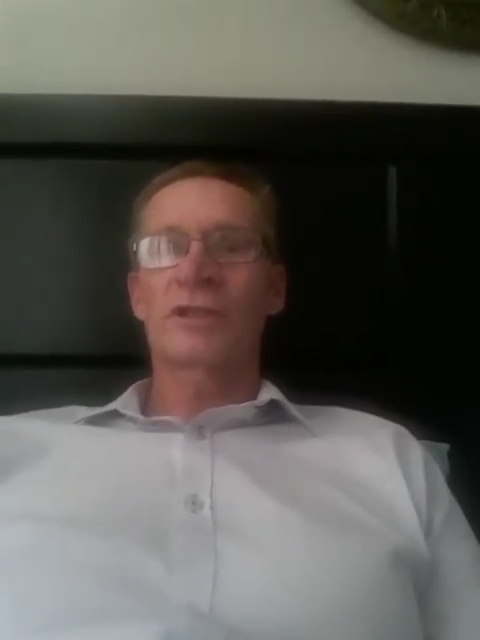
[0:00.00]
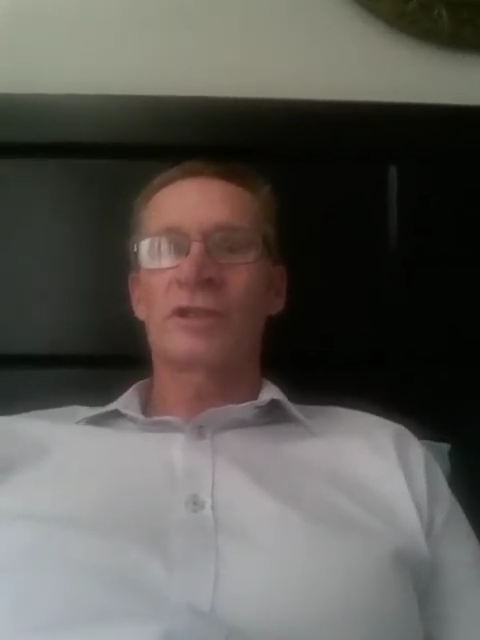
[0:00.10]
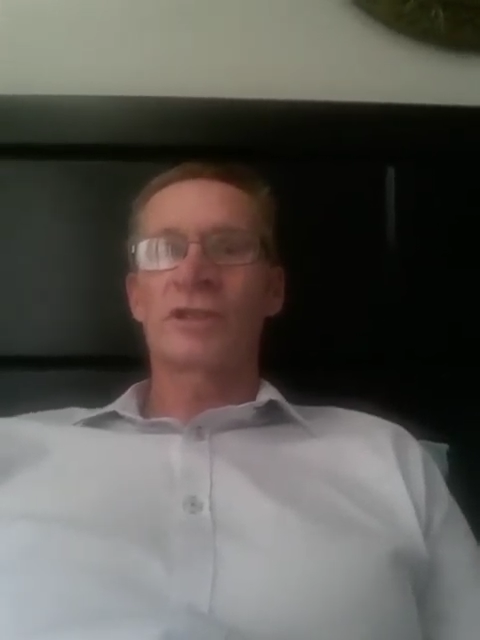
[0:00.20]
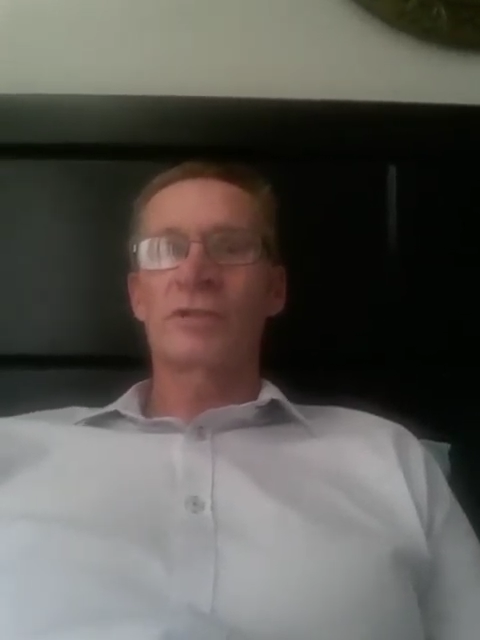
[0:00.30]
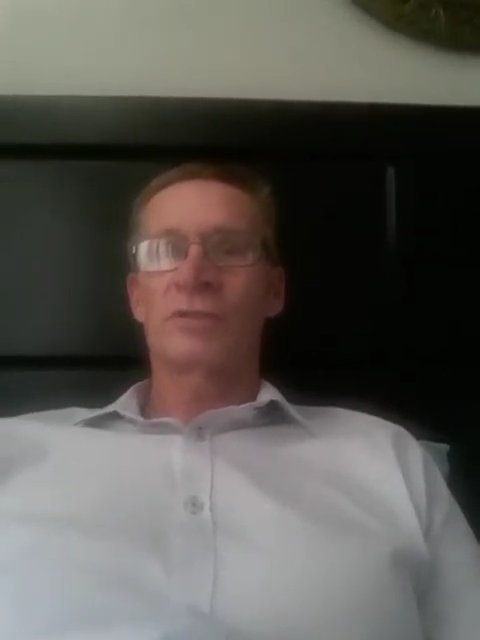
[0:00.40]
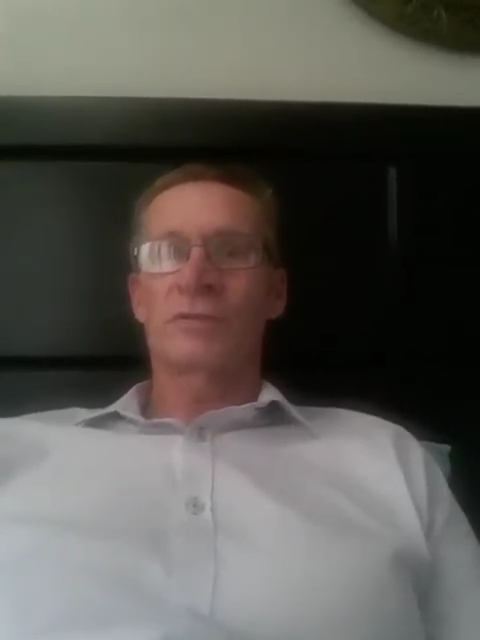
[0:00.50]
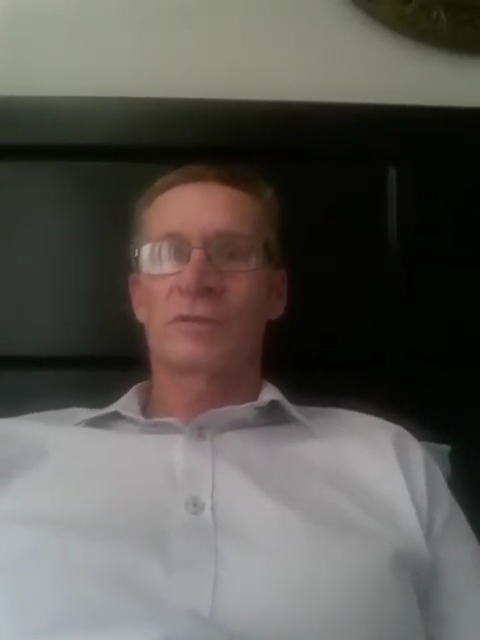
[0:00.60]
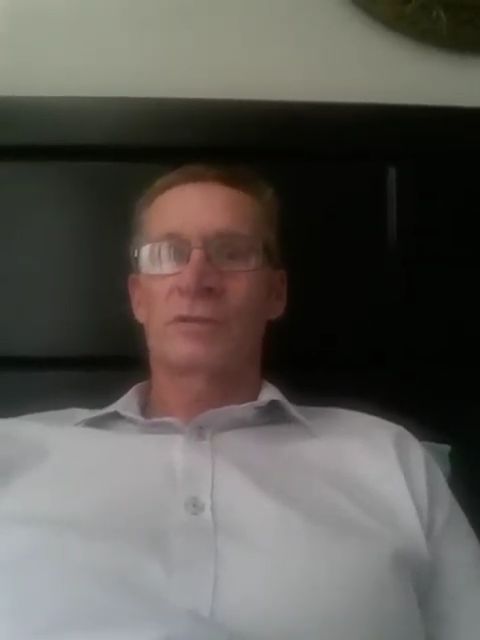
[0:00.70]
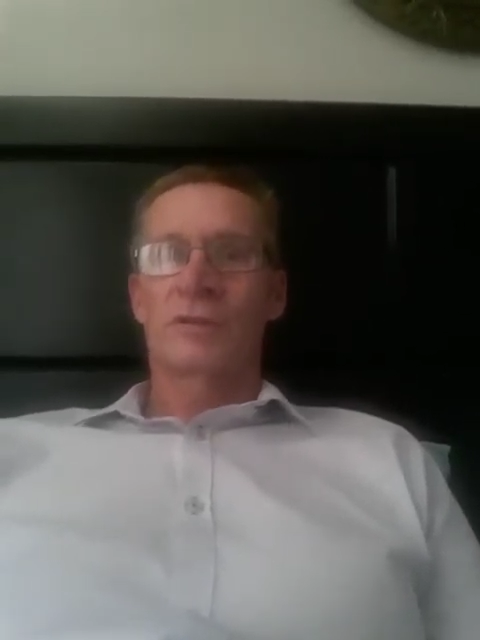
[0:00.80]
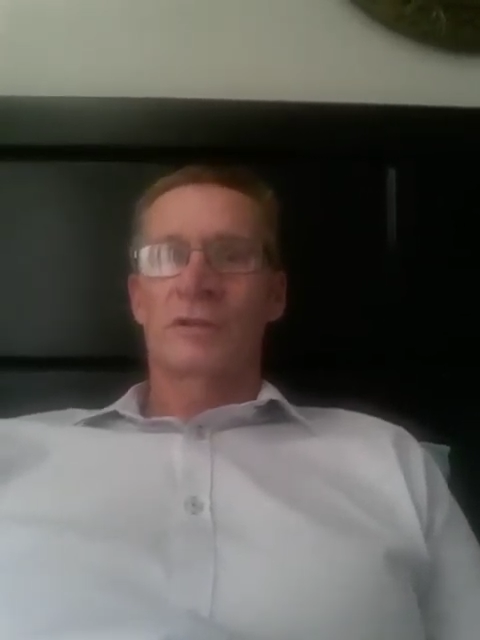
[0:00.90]
queue
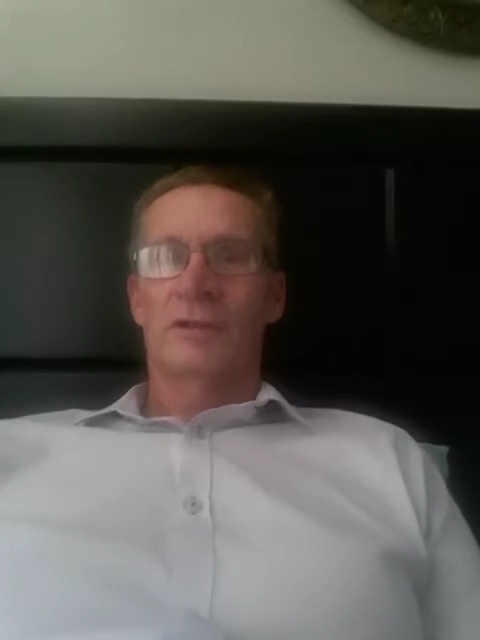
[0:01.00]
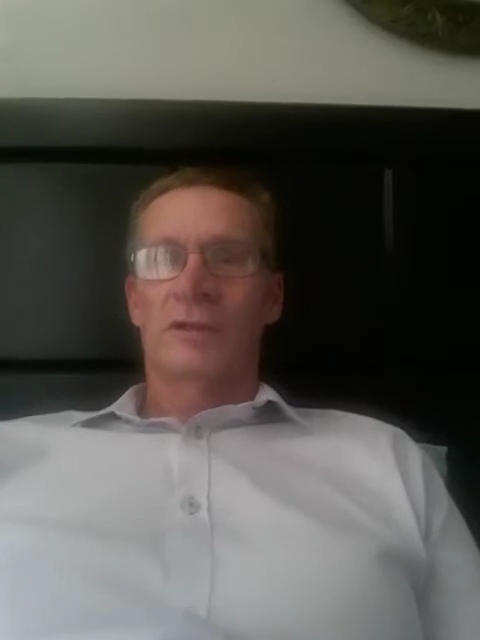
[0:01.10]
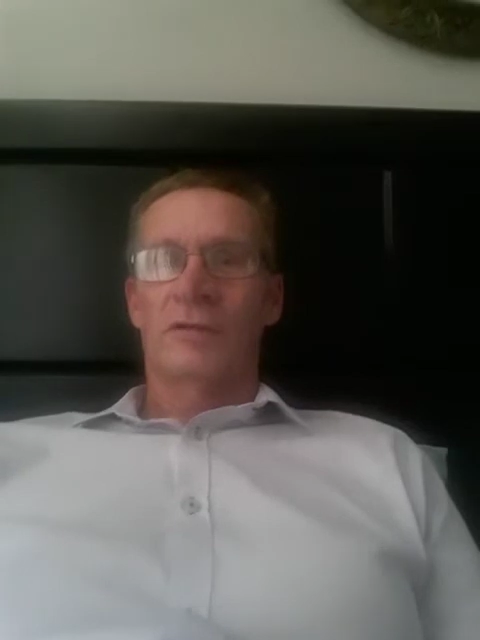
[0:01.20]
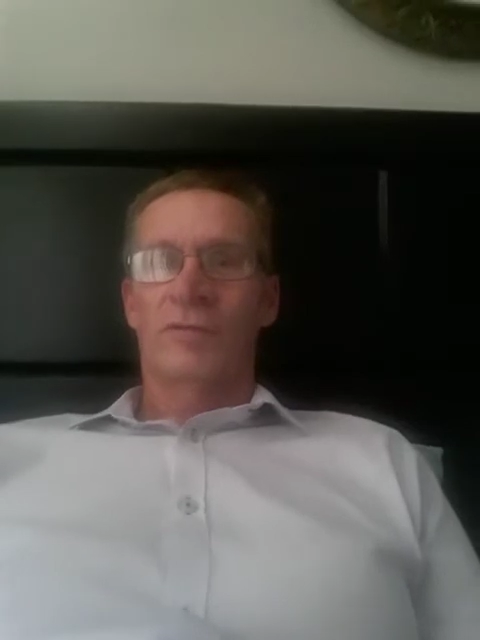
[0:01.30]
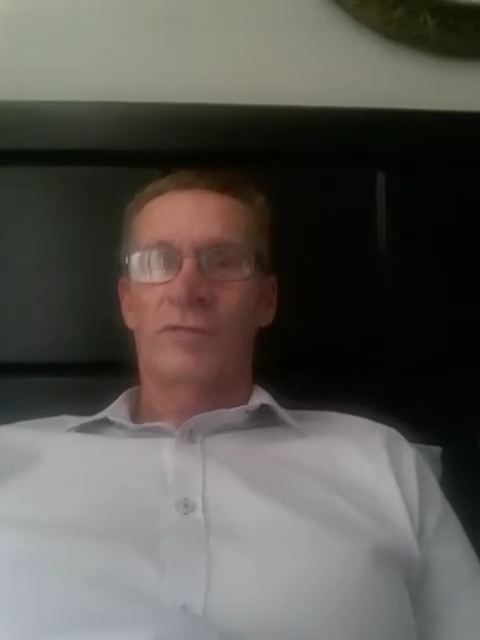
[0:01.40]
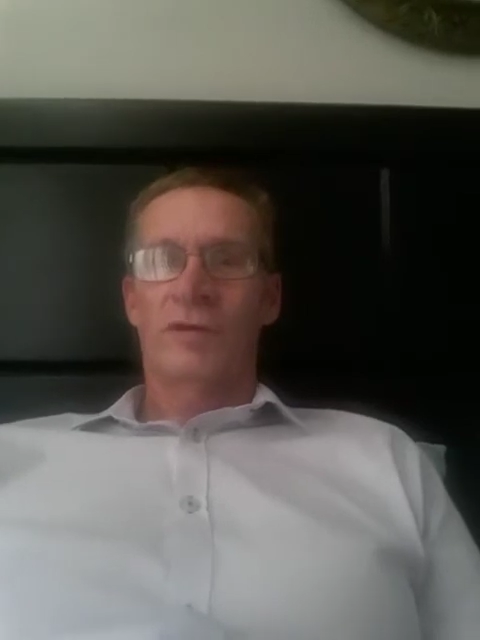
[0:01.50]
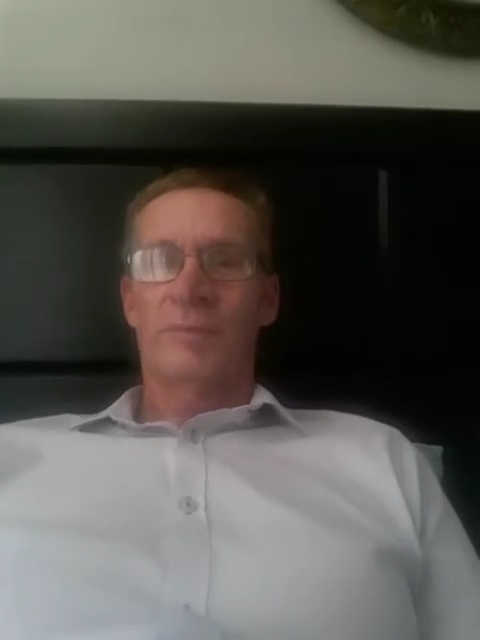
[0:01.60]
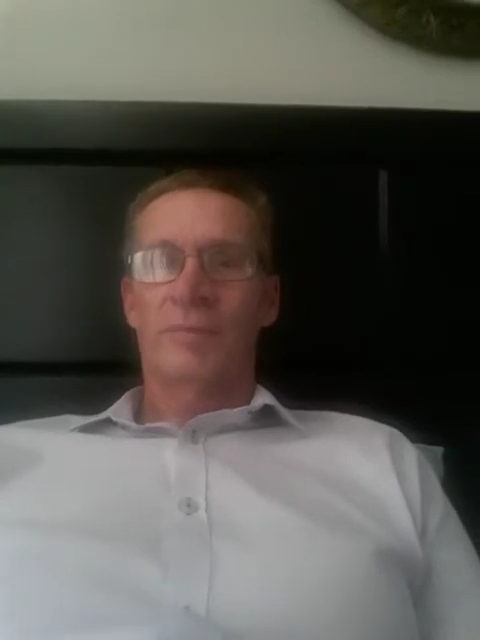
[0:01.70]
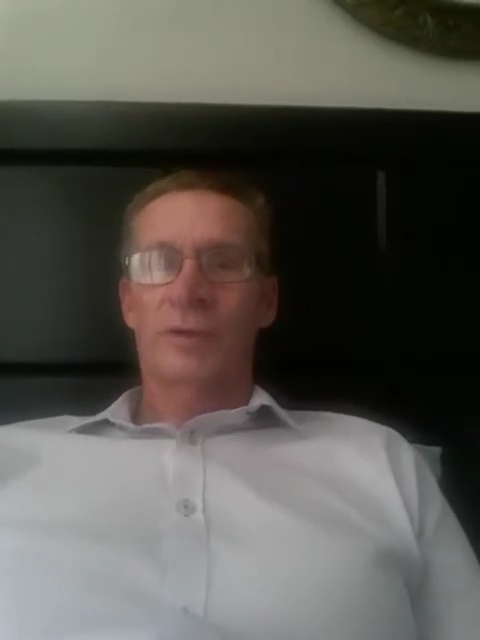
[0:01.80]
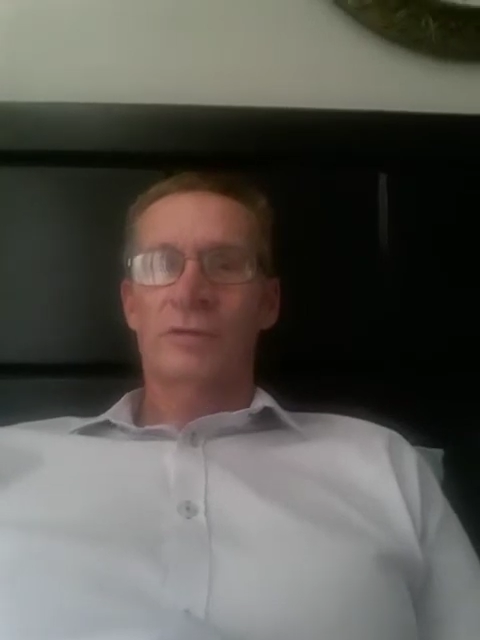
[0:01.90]
for a
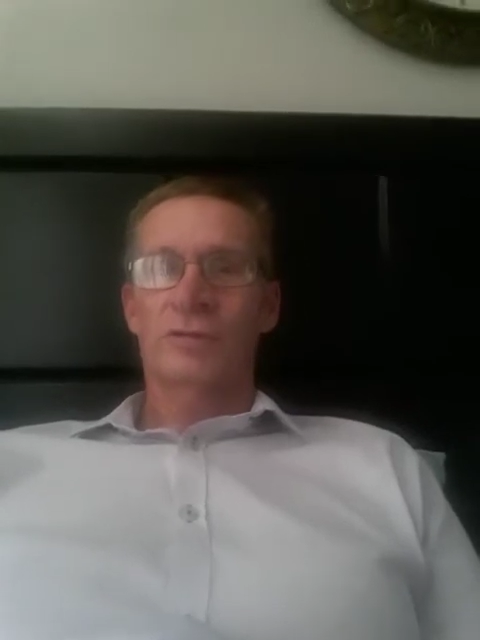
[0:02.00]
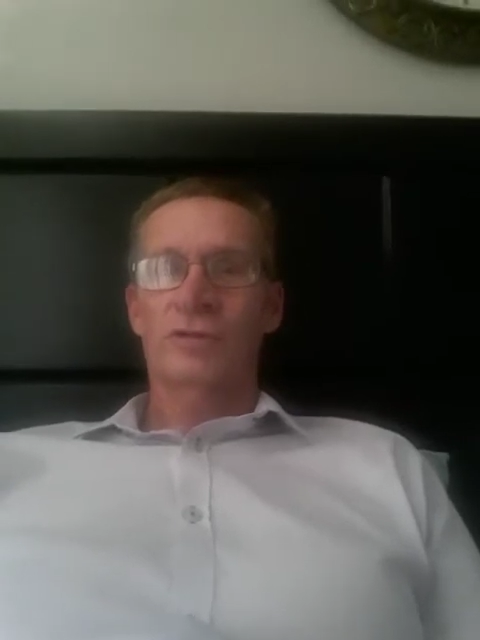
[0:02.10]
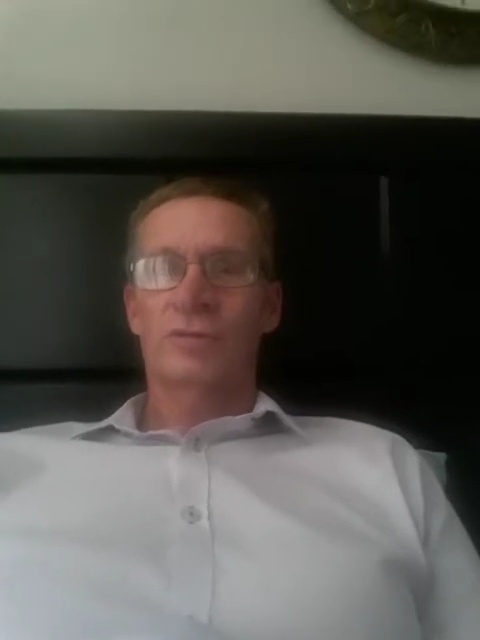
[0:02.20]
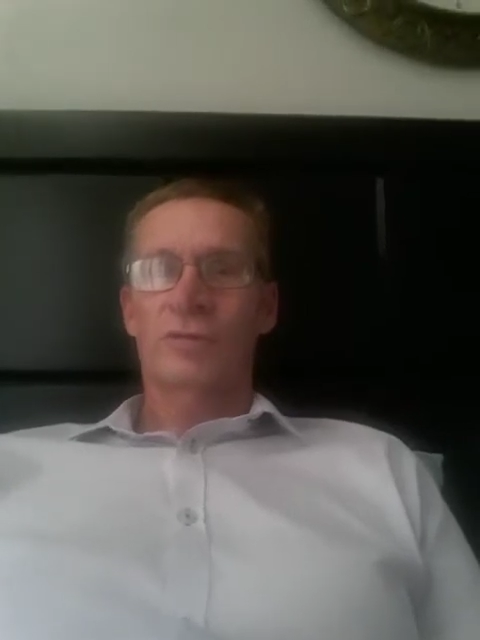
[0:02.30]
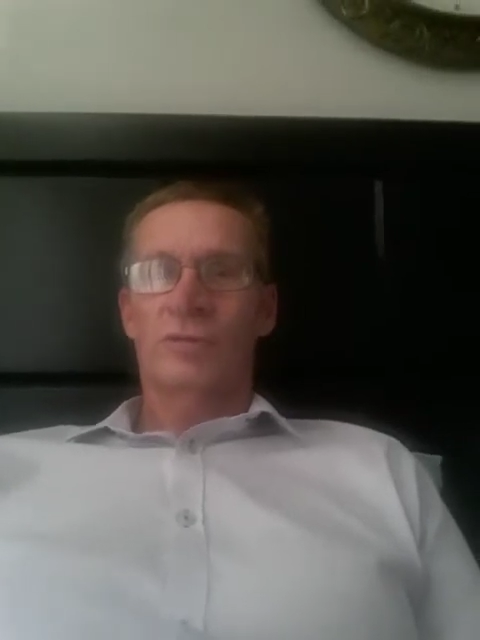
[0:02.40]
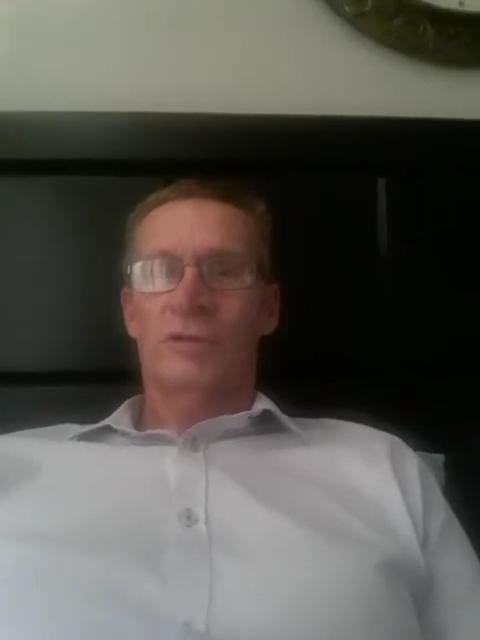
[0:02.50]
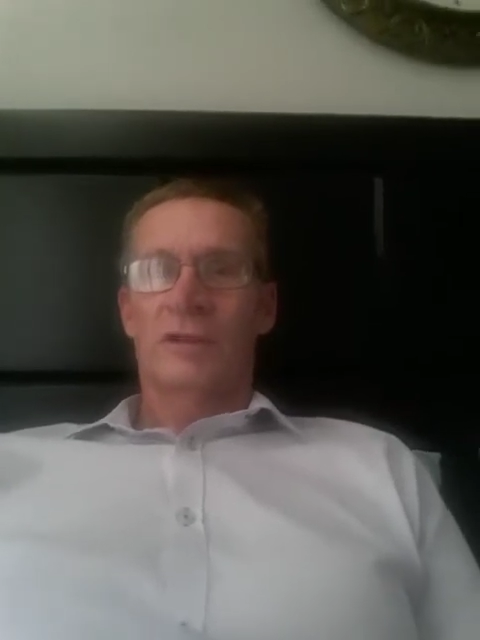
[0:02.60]
bottle store,